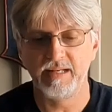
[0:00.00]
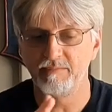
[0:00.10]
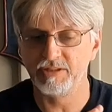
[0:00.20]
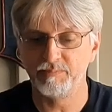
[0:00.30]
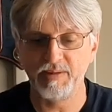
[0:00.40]
and
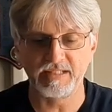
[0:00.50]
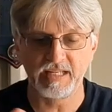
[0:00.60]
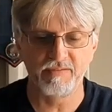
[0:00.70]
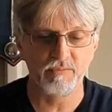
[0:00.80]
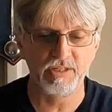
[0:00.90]
I
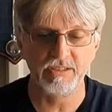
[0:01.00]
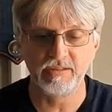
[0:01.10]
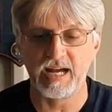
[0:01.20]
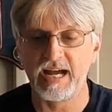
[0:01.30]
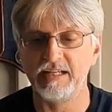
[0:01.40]
respect every one of
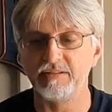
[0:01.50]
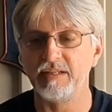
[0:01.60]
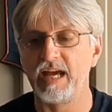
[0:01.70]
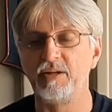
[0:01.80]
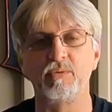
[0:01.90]
you guys.
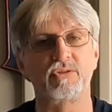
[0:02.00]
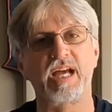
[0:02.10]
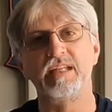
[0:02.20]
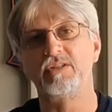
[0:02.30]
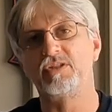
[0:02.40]
I don't
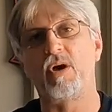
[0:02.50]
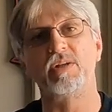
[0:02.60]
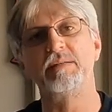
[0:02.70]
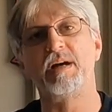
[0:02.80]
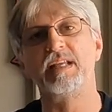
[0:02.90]
try to
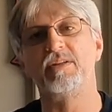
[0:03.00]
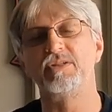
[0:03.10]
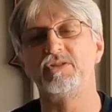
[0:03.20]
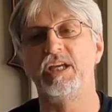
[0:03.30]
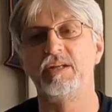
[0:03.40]
insult anybody
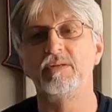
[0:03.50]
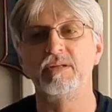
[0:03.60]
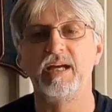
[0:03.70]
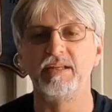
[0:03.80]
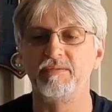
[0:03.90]
on this channel.
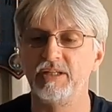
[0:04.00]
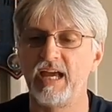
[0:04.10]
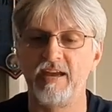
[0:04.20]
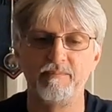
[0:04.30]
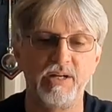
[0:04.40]
I,
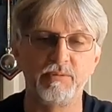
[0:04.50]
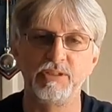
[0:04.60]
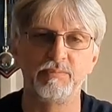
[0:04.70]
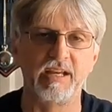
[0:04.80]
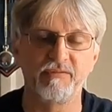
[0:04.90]
I have much
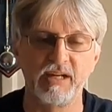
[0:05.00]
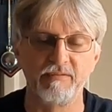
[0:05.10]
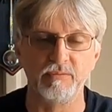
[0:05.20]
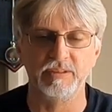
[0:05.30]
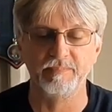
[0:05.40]
respect for
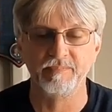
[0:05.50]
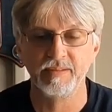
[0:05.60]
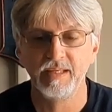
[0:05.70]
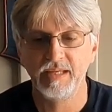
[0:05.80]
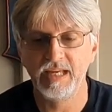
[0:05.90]
everyone.
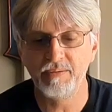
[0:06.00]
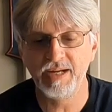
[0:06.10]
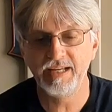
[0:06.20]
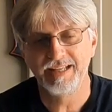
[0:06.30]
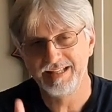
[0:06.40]

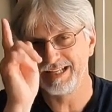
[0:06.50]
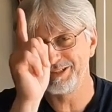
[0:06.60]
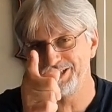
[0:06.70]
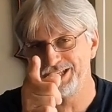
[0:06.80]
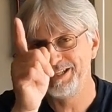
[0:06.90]
Anyway, like
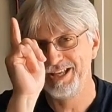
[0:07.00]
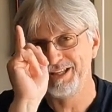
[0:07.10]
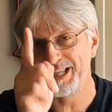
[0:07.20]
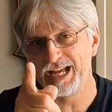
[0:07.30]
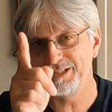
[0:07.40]
I said,
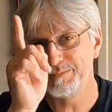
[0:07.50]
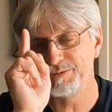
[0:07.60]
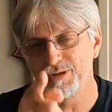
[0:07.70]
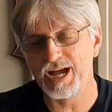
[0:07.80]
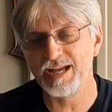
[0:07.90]
like,
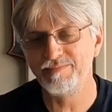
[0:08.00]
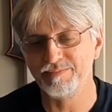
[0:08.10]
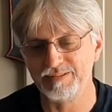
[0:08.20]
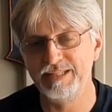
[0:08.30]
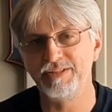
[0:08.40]
subscribe,
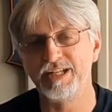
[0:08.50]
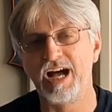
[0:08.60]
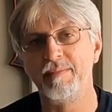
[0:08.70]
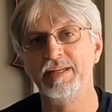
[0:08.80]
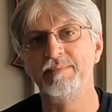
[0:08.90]
leave a
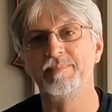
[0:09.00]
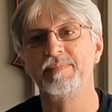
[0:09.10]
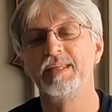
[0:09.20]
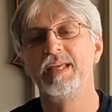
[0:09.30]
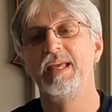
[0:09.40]
comment,
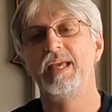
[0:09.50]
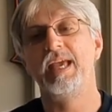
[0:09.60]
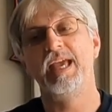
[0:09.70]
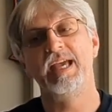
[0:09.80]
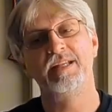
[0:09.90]

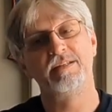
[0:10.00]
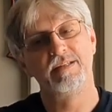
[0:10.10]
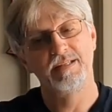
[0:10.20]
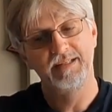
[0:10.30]
and